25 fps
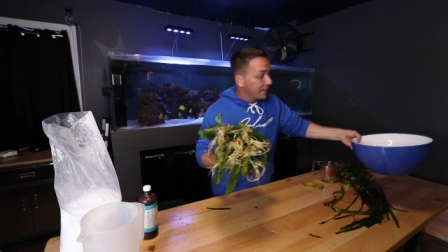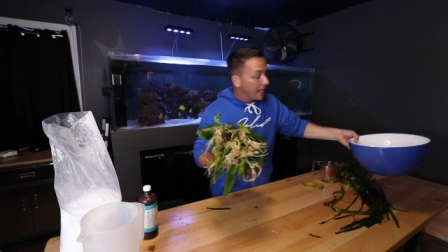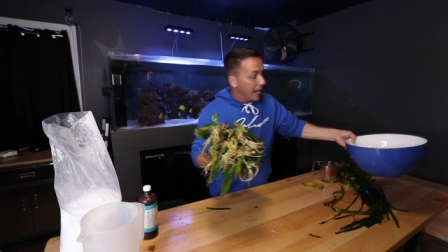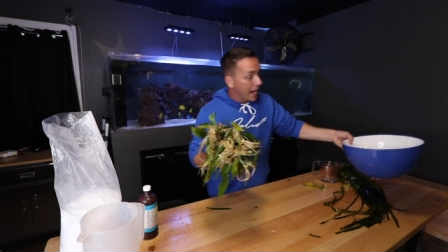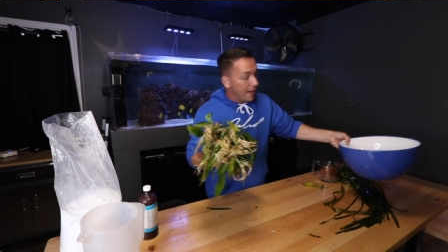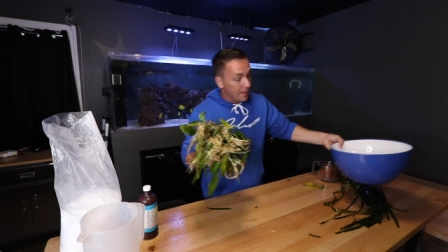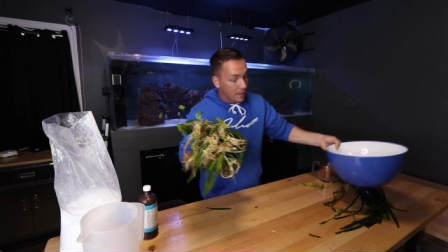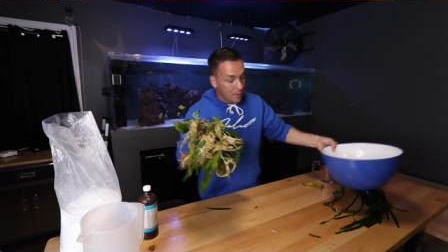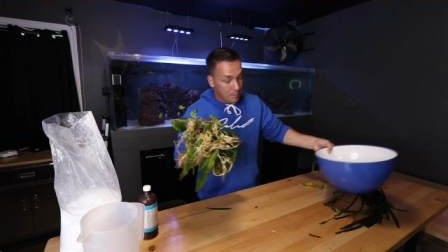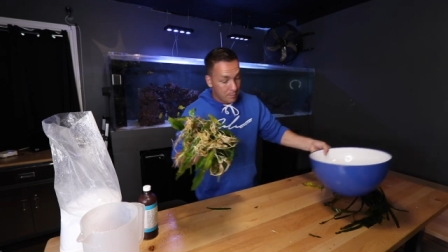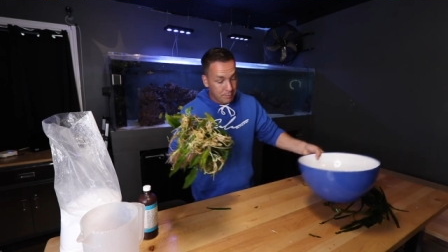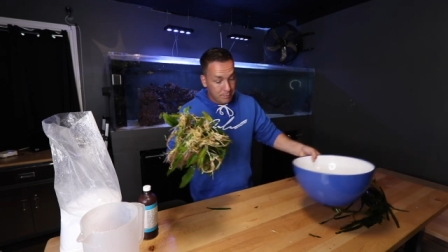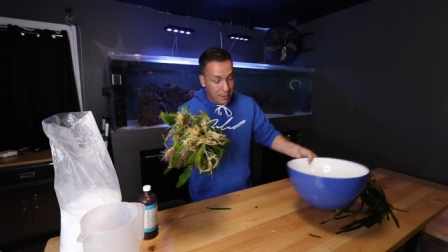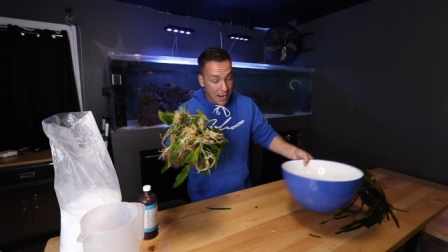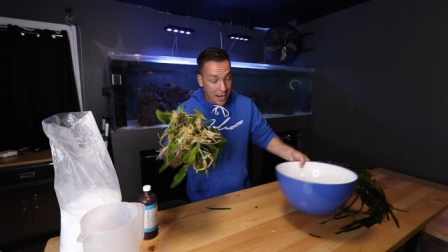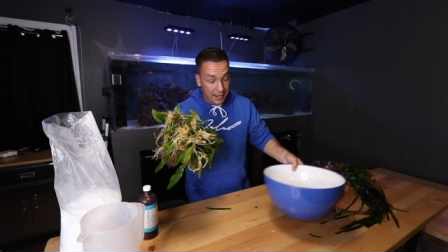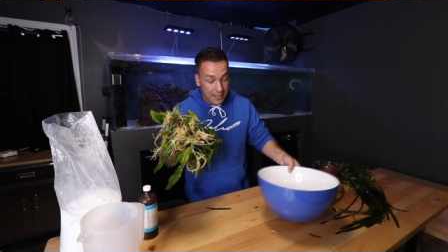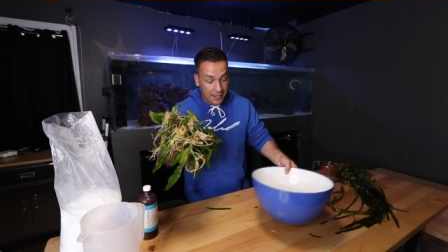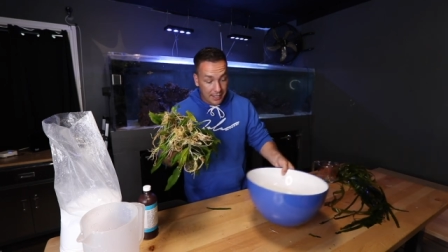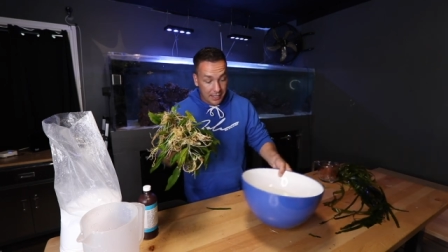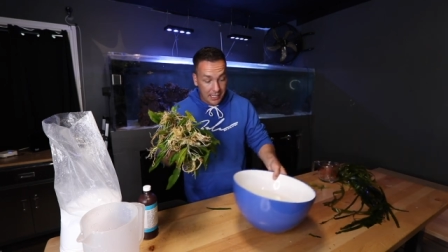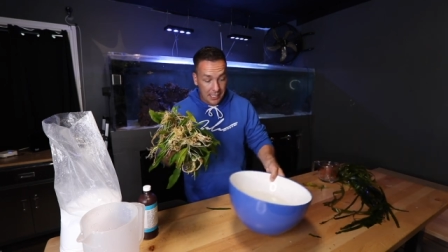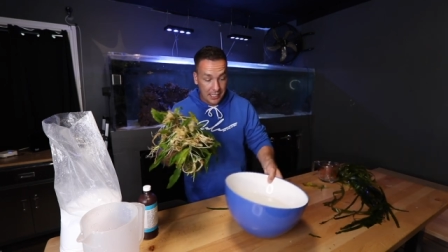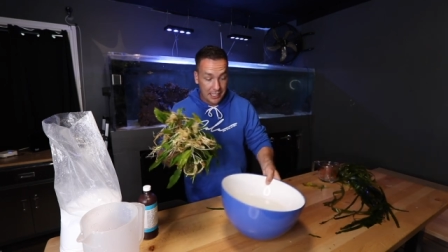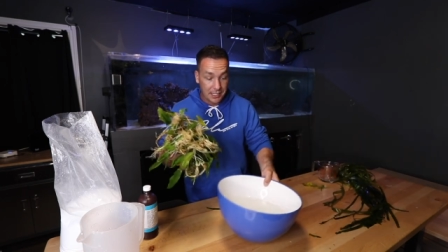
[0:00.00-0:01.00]
gallon
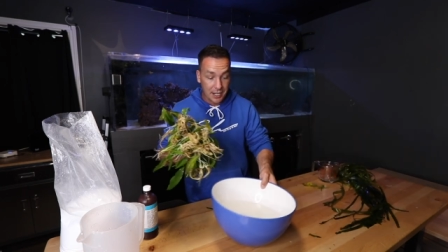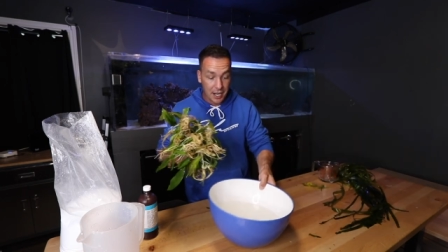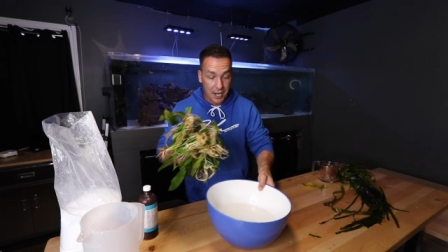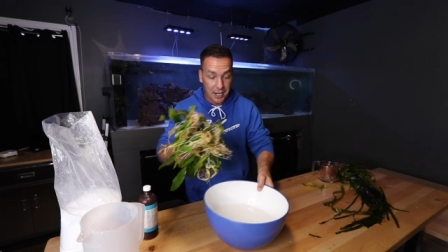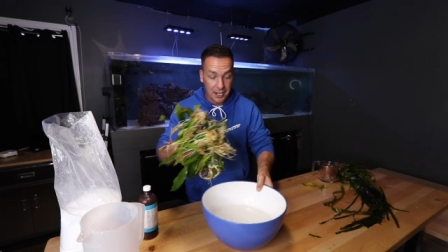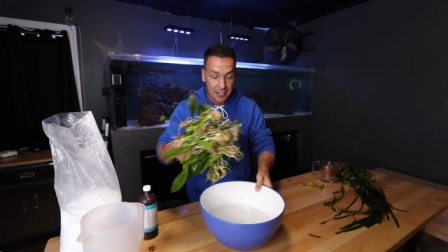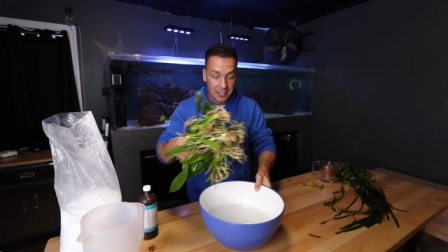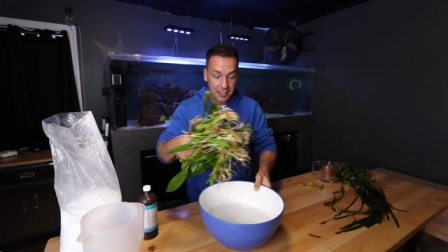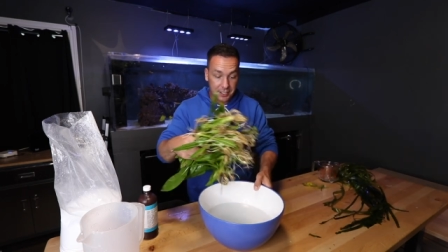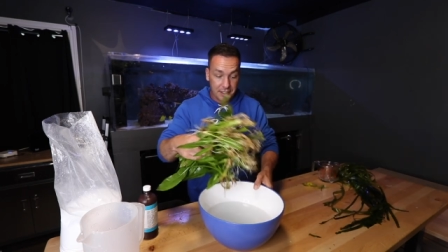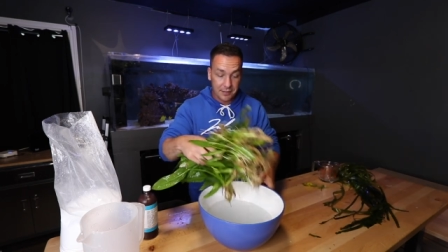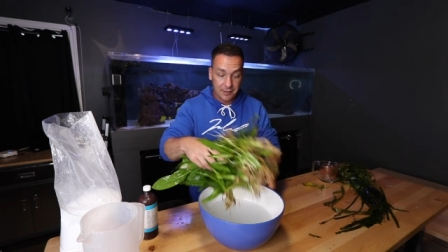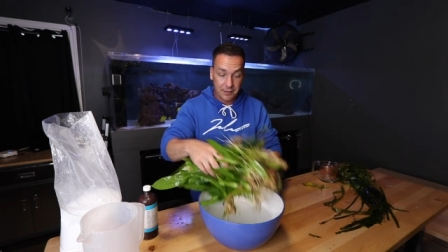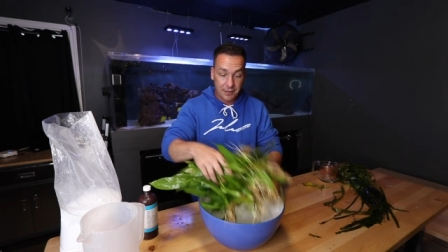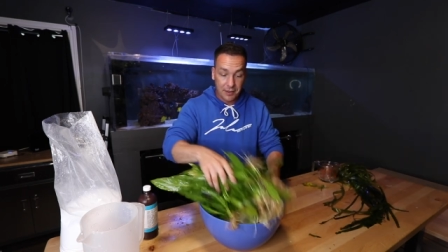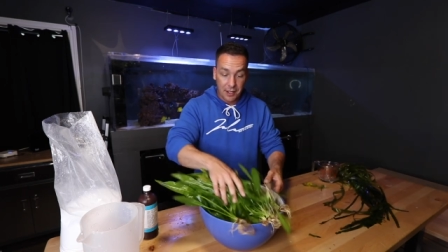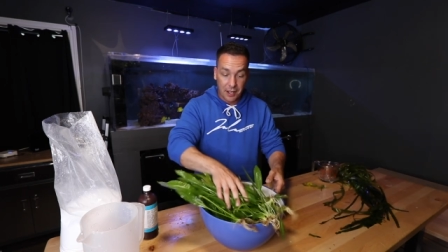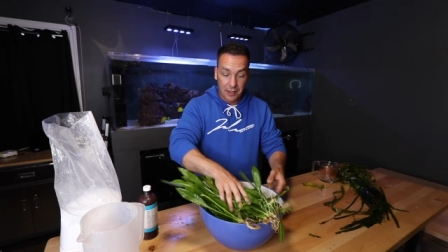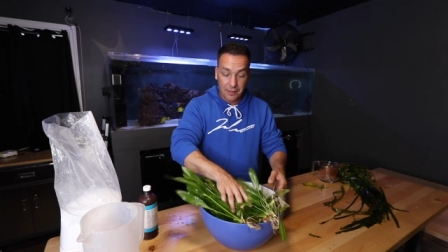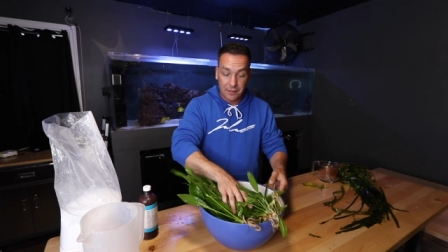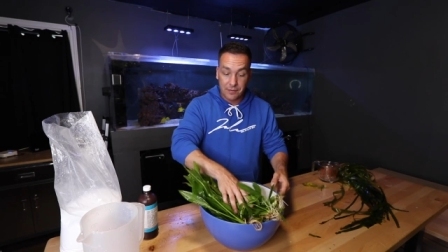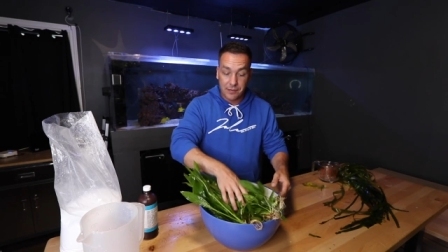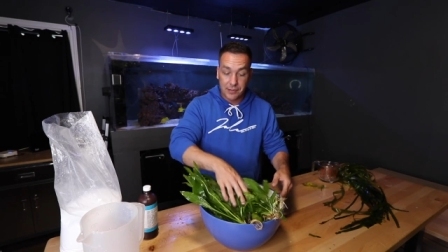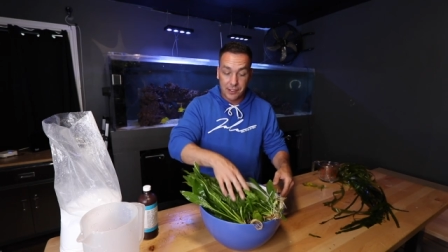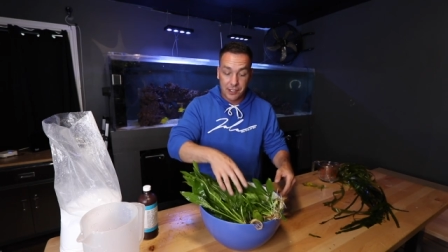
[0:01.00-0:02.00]
bucket and not in,
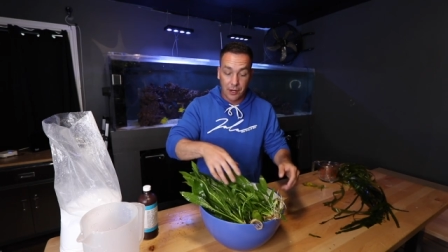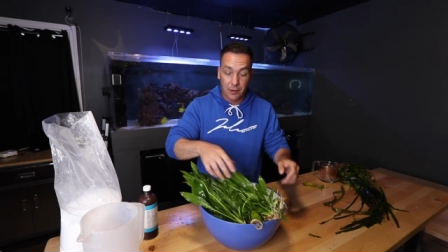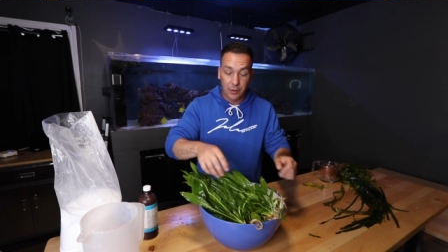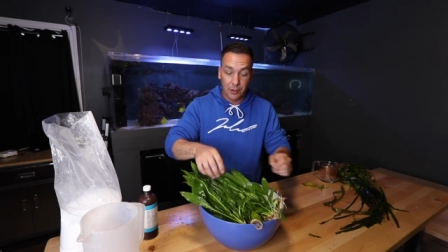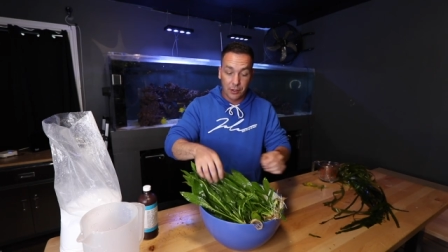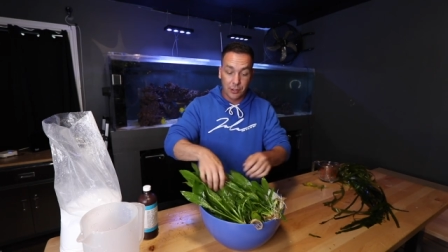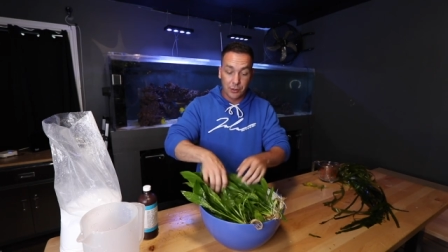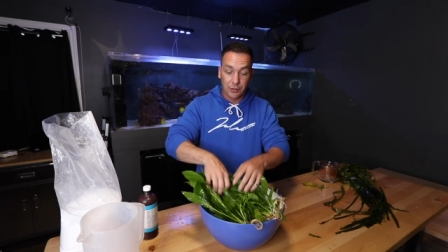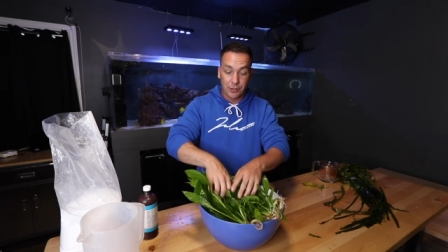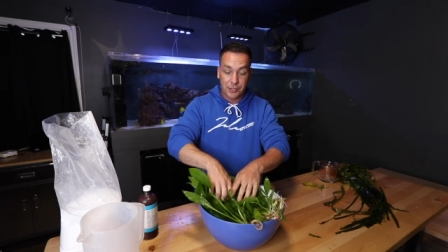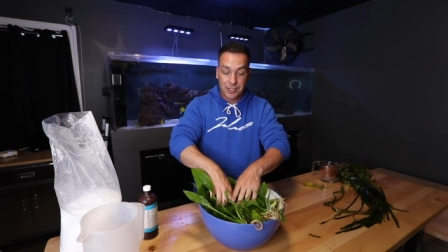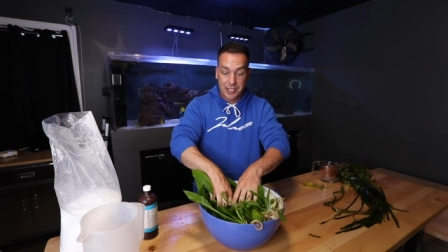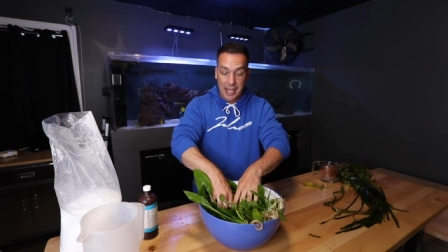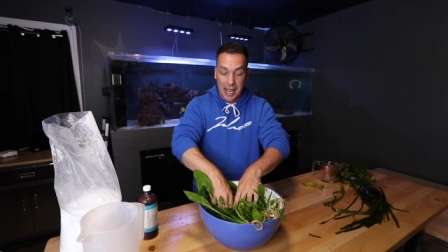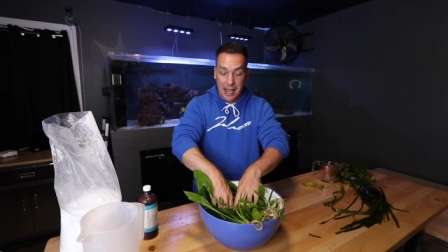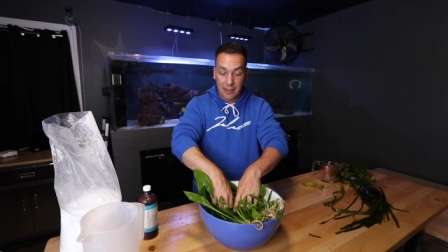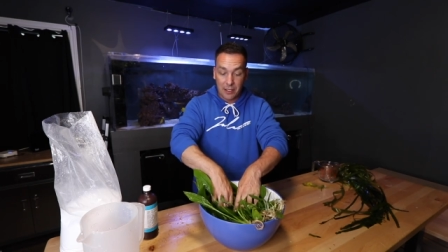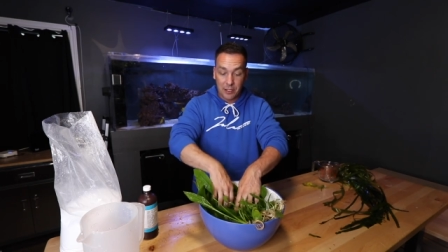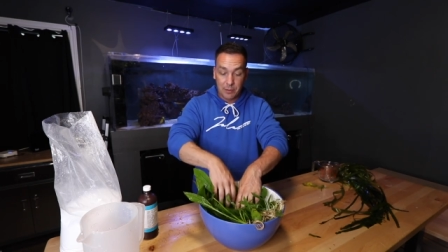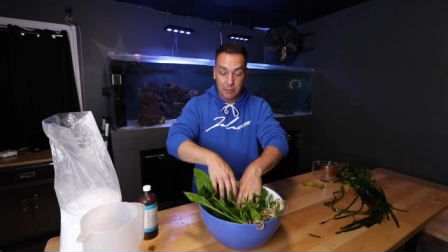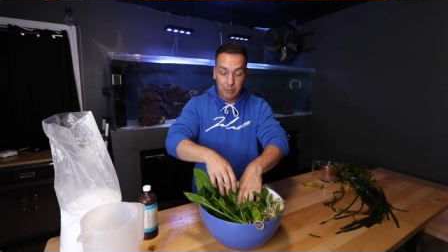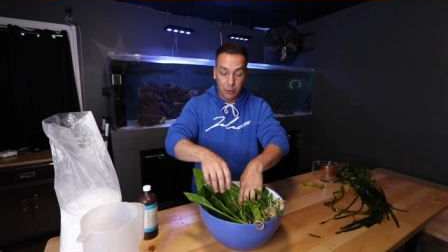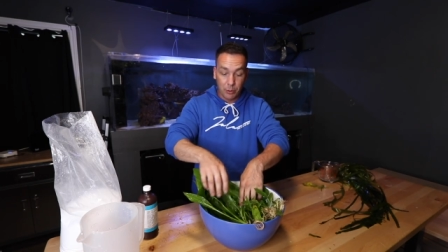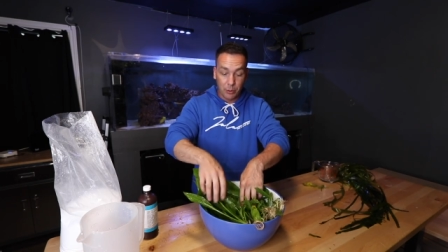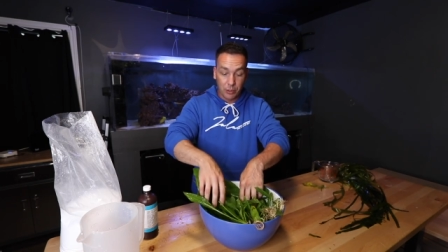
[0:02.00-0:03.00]
you know, a little
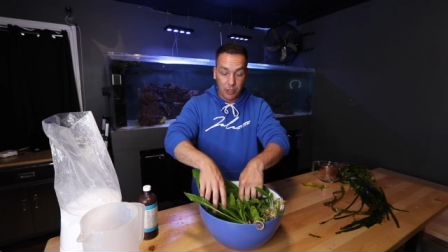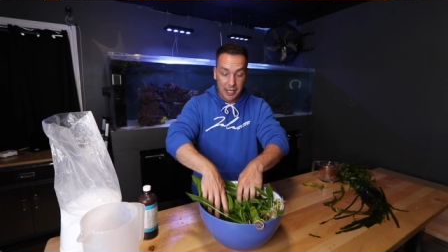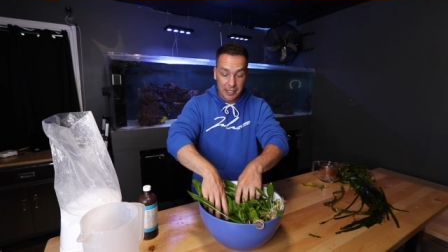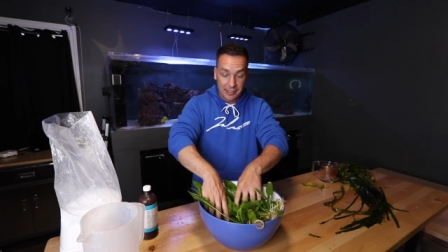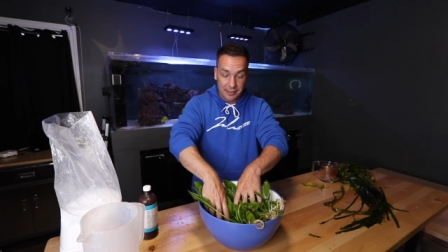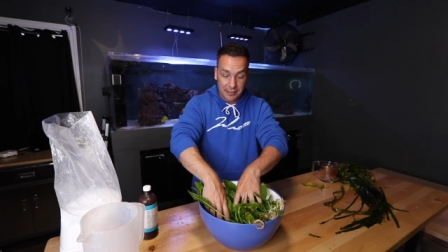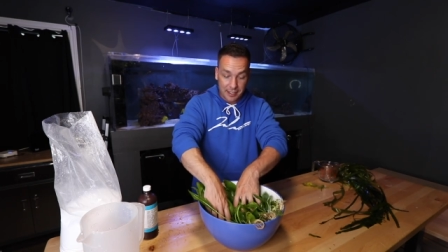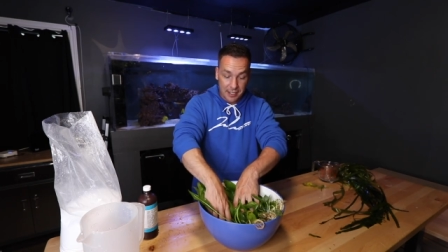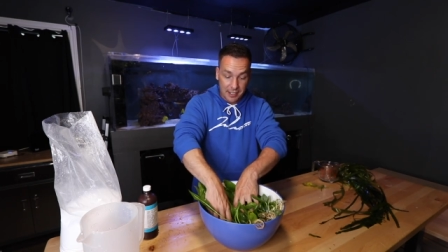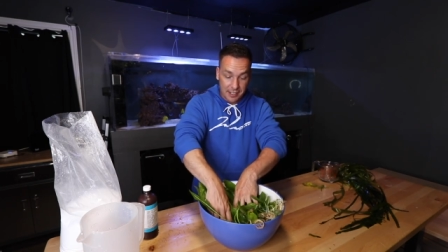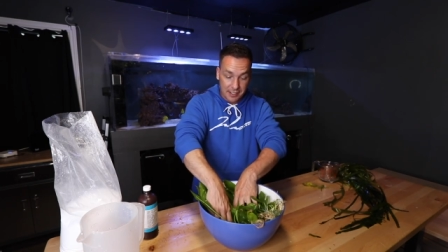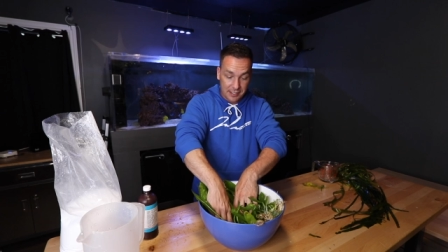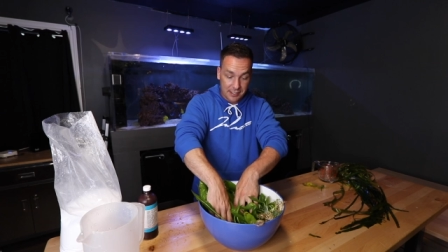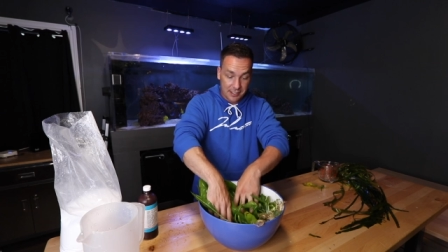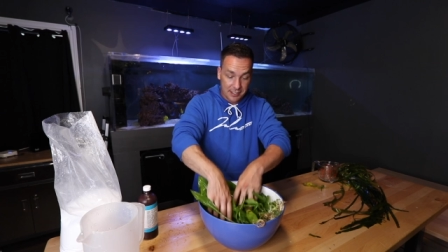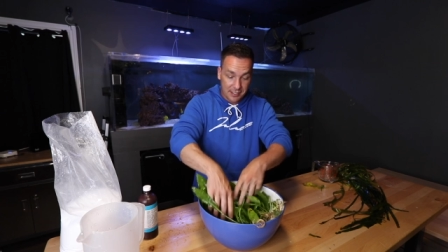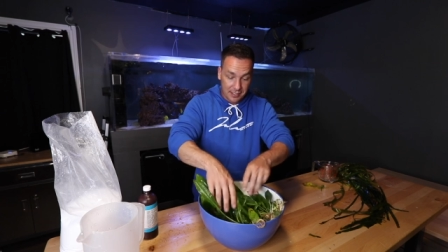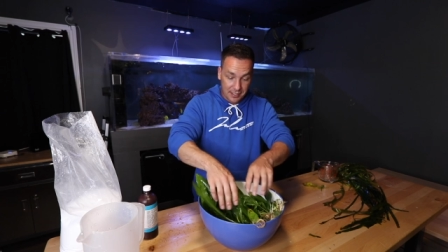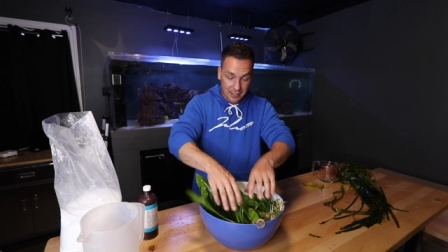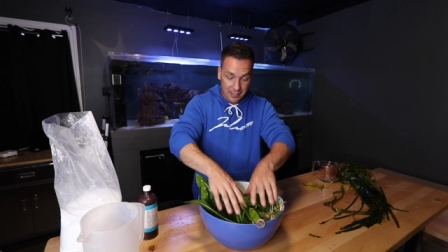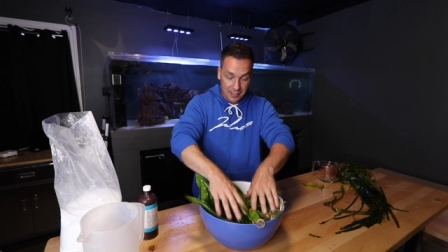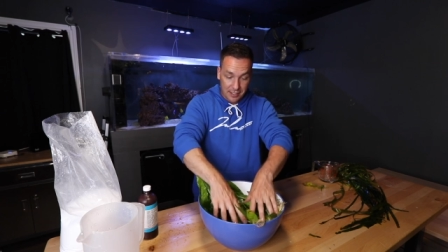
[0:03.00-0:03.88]
salad bowl like this.